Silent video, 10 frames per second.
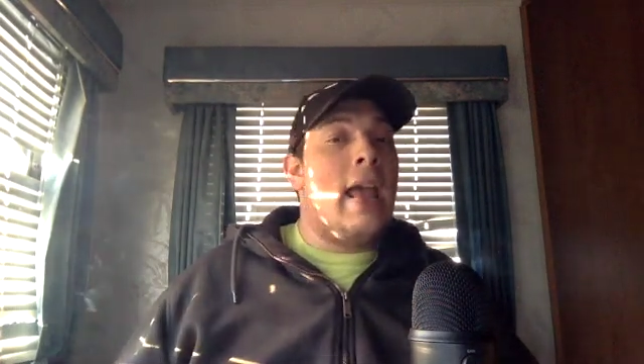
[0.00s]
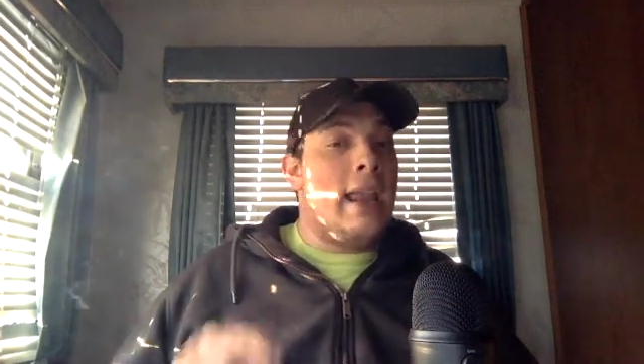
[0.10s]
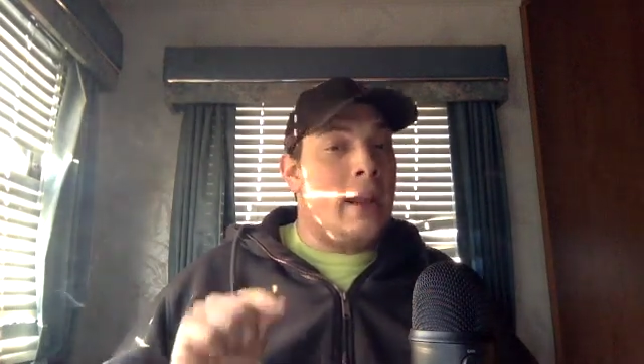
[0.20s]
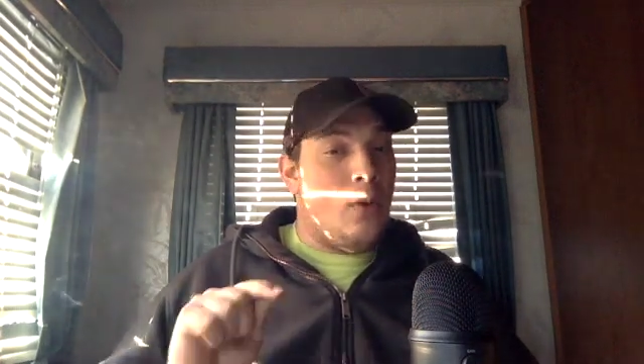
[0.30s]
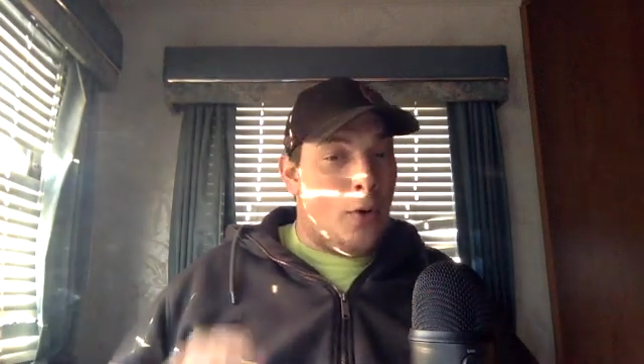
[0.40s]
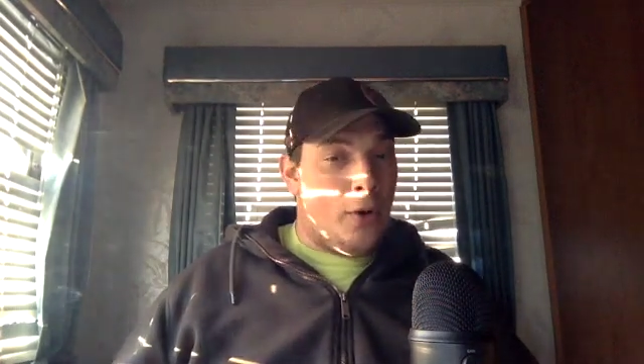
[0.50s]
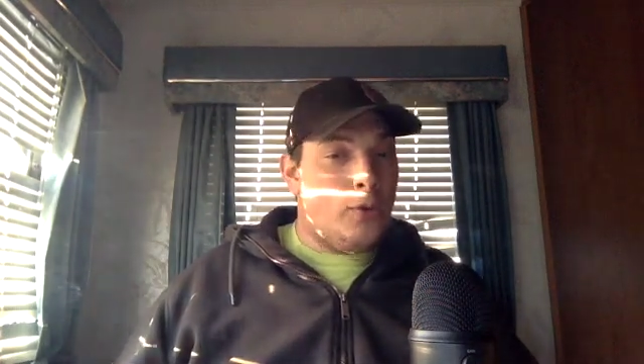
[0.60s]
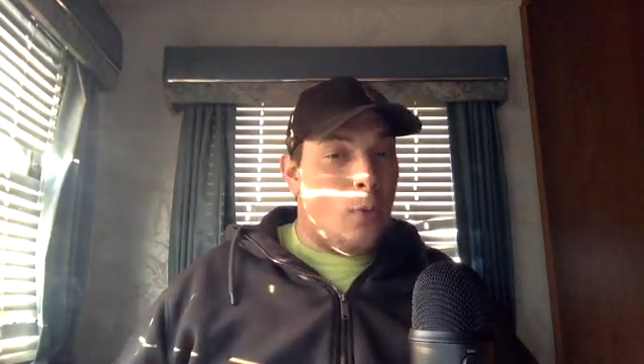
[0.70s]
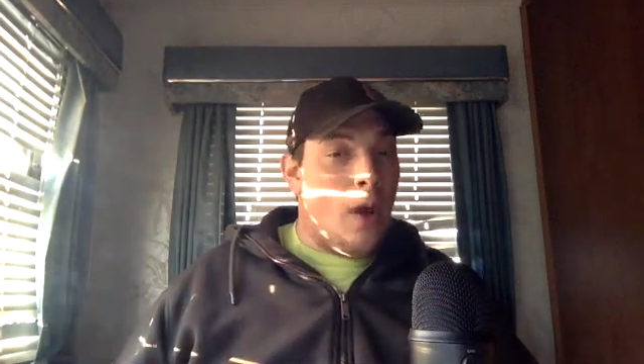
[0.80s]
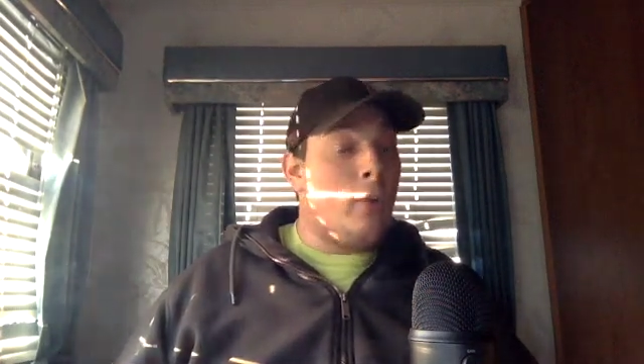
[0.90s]
and it works
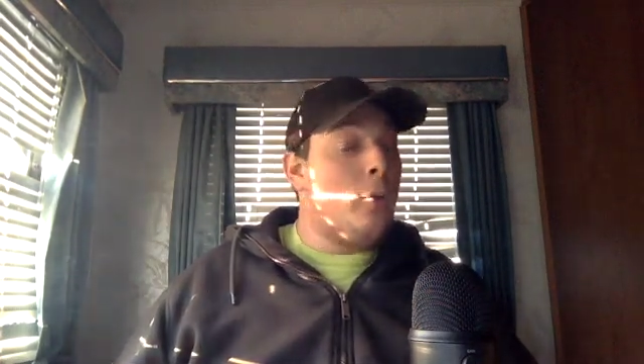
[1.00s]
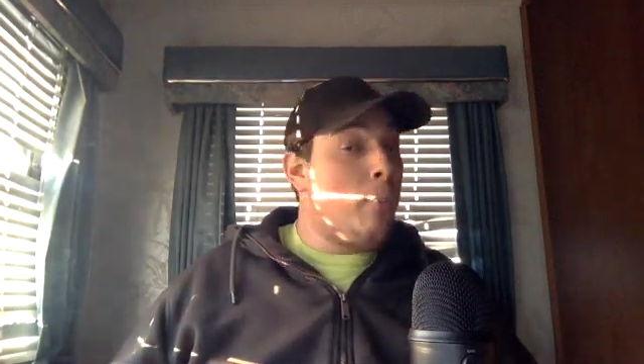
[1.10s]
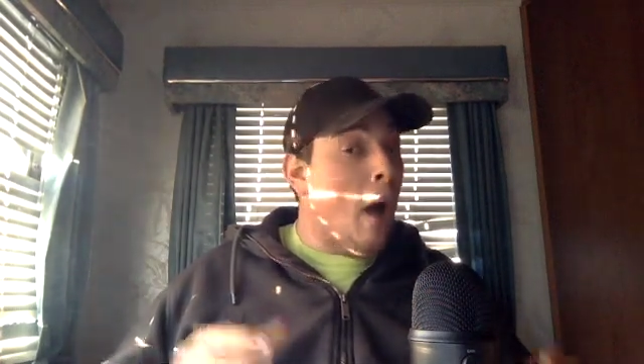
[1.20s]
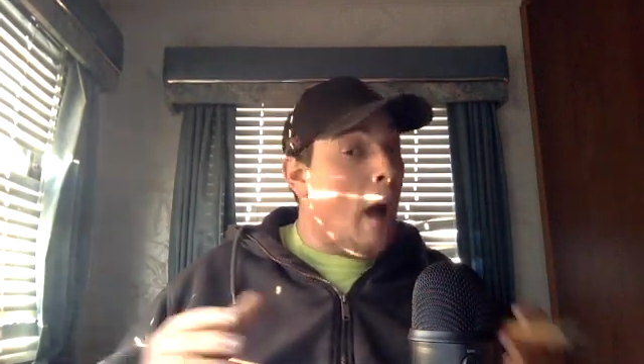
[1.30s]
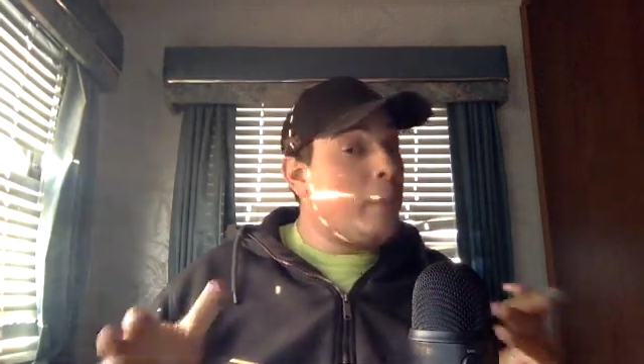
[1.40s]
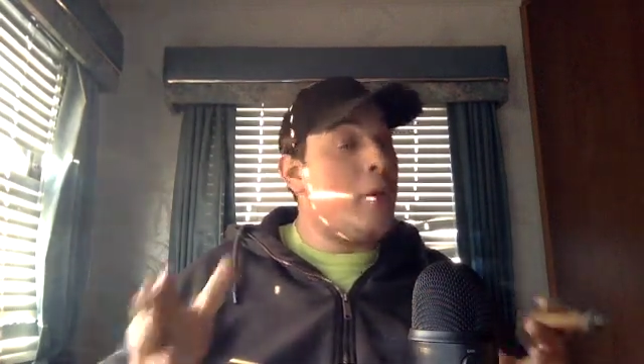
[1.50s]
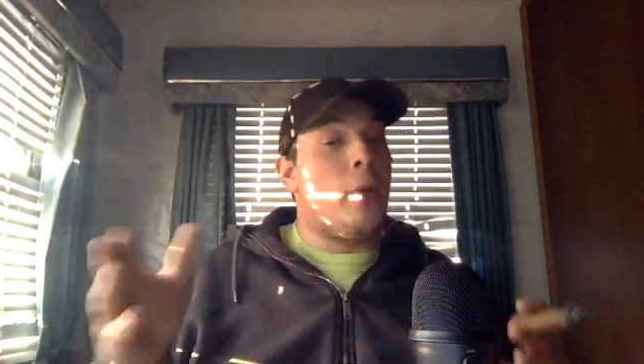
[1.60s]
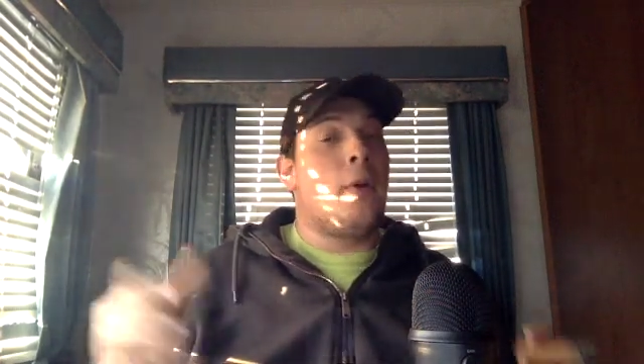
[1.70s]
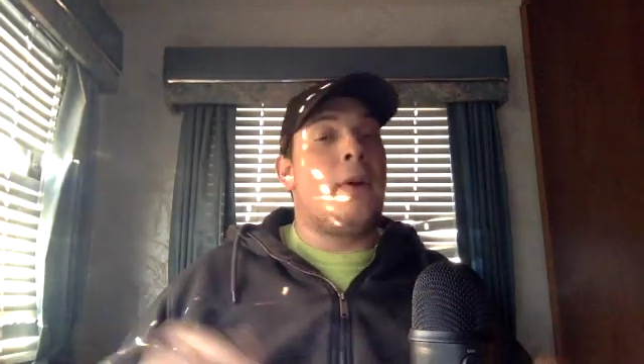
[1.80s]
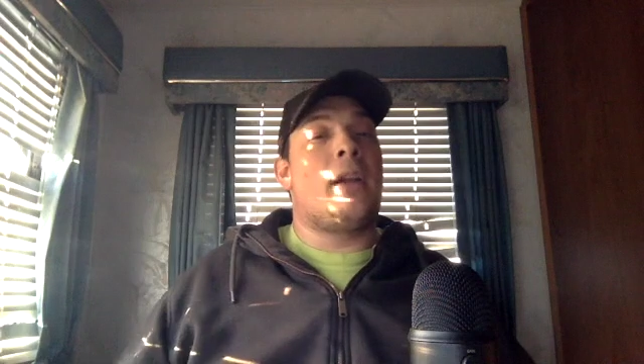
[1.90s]
well, and they're
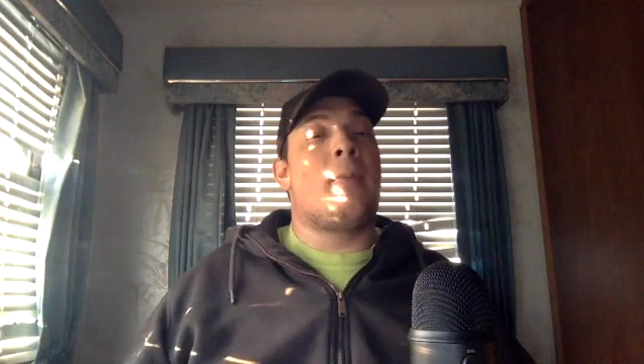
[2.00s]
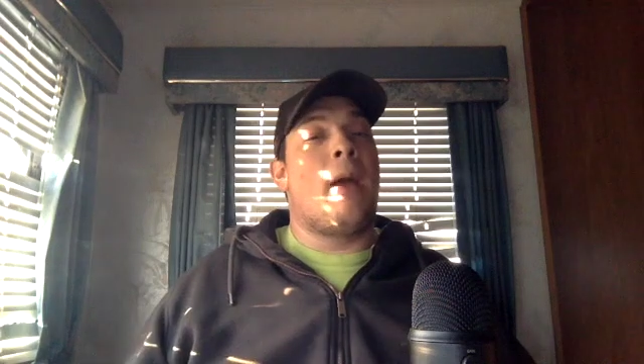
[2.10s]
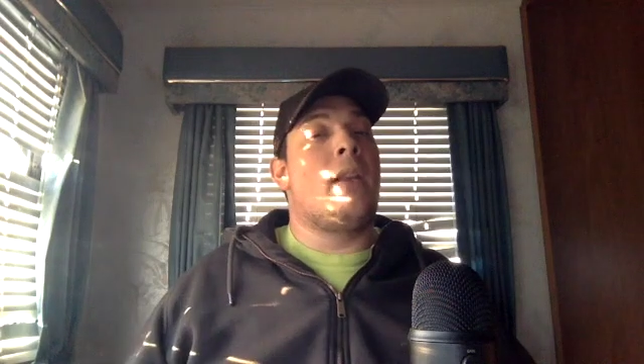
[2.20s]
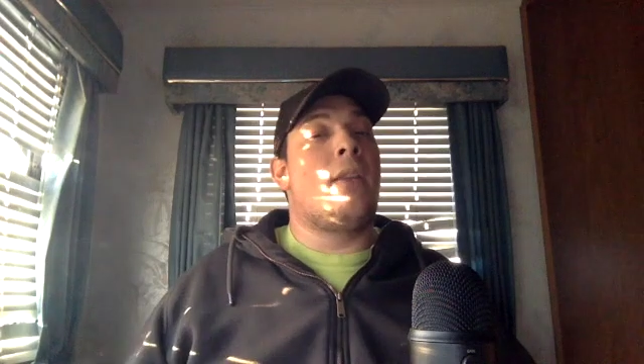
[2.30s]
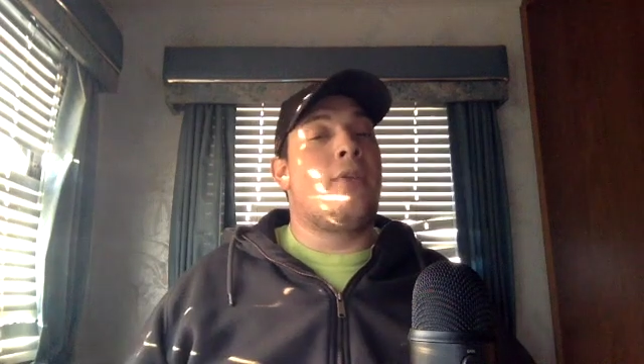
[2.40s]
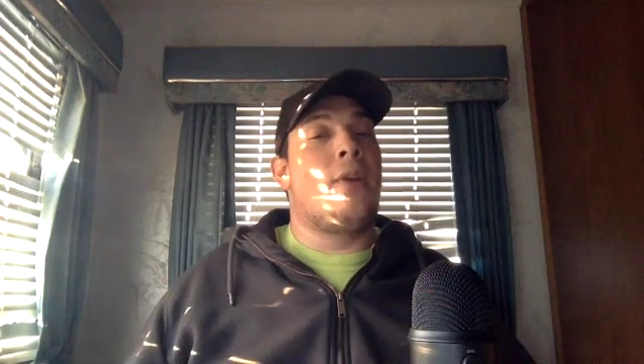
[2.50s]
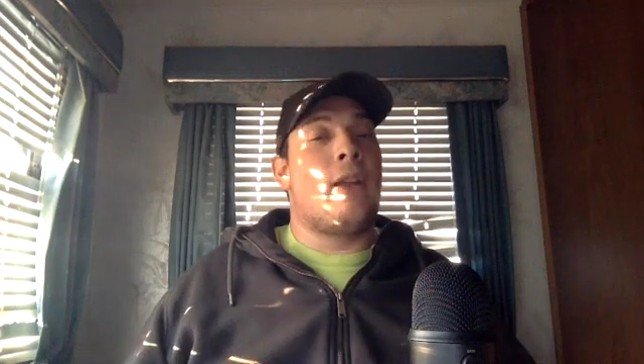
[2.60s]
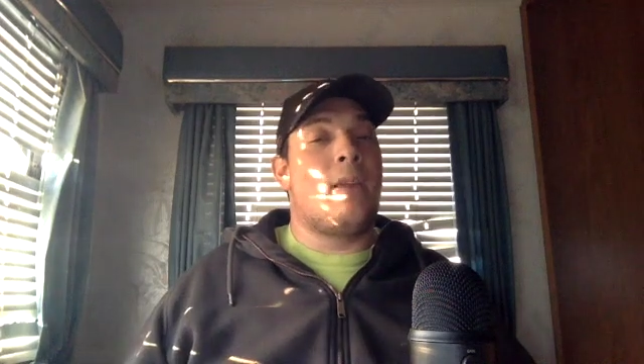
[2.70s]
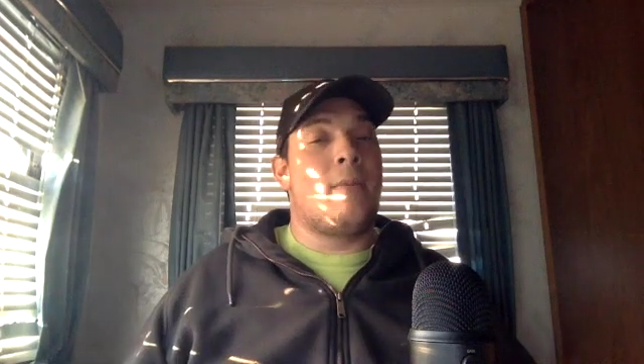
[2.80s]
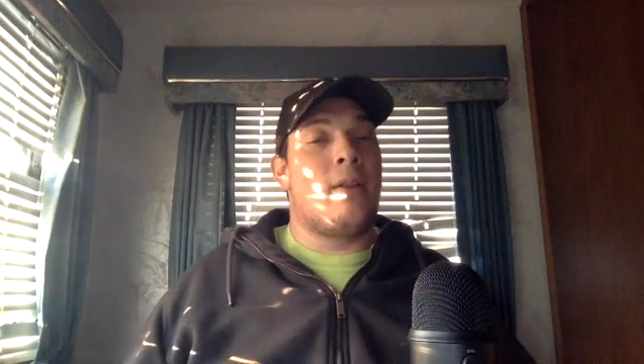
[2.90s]
popular in the competitive shooting
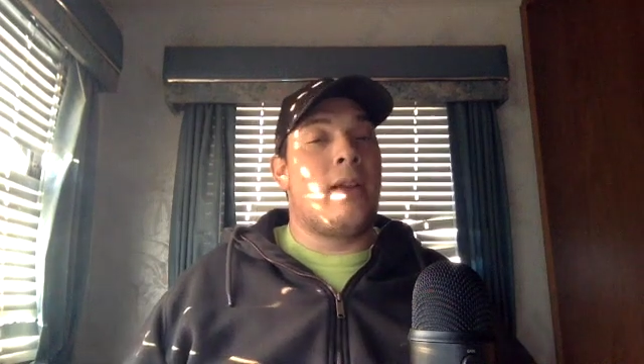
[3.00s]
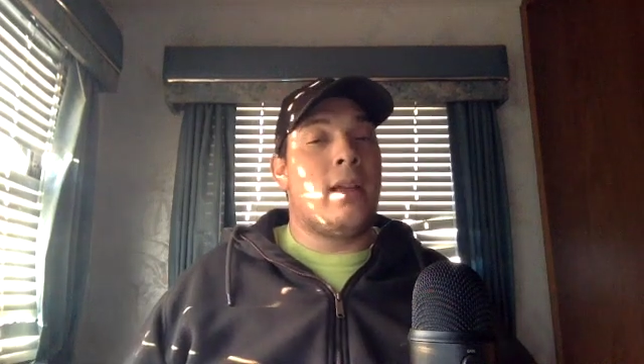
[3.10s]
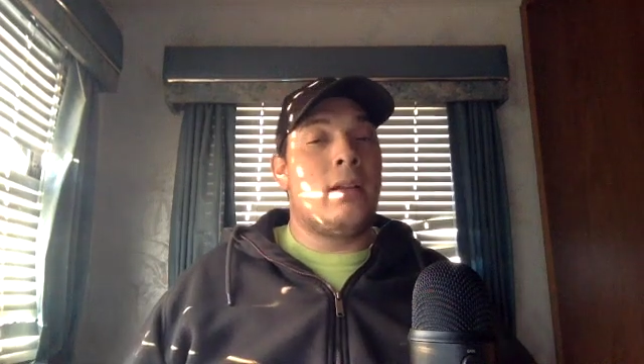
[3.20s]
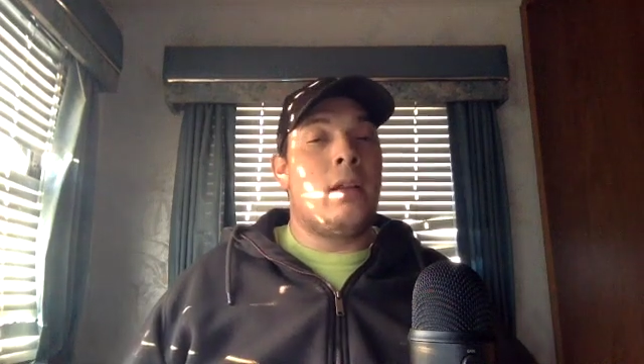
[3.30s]
community.